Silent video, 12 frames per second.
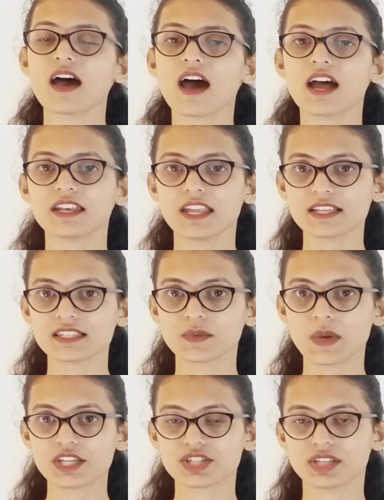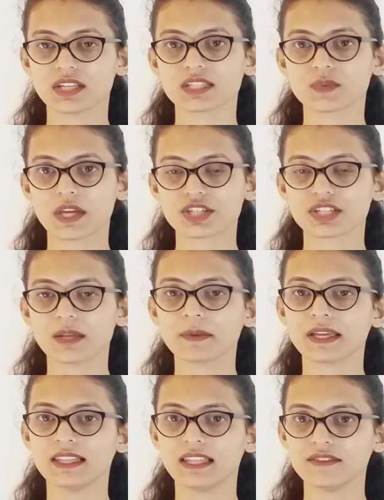Our next question is question number
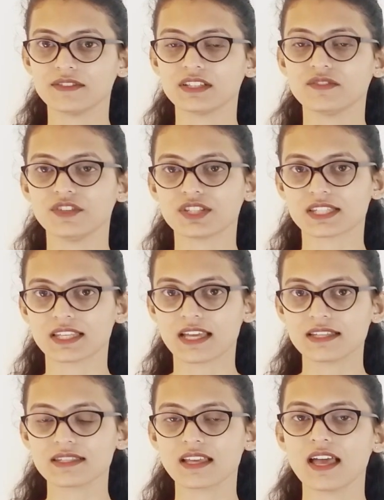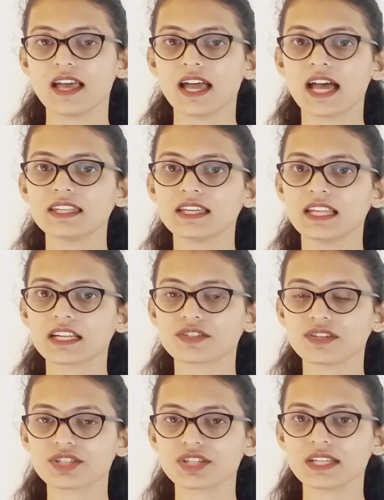11 which says, an
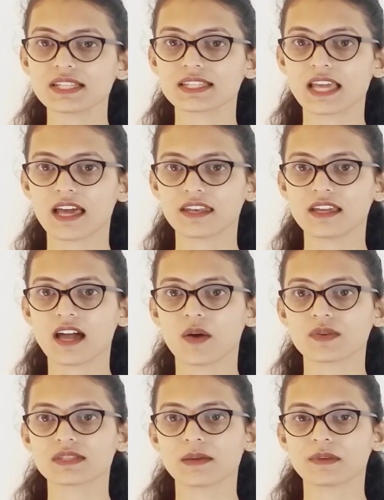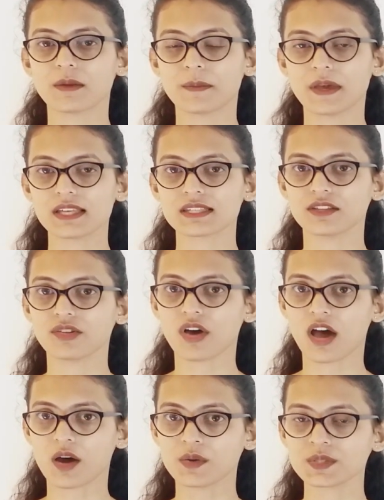electrician is carrying out some repairs in your
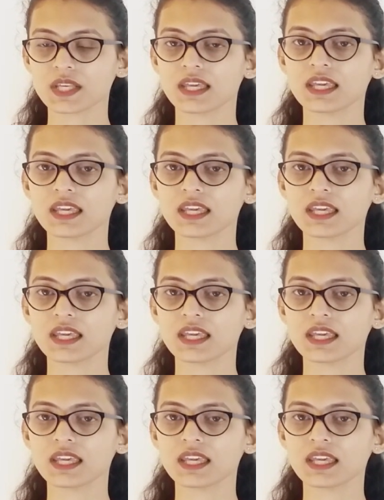house.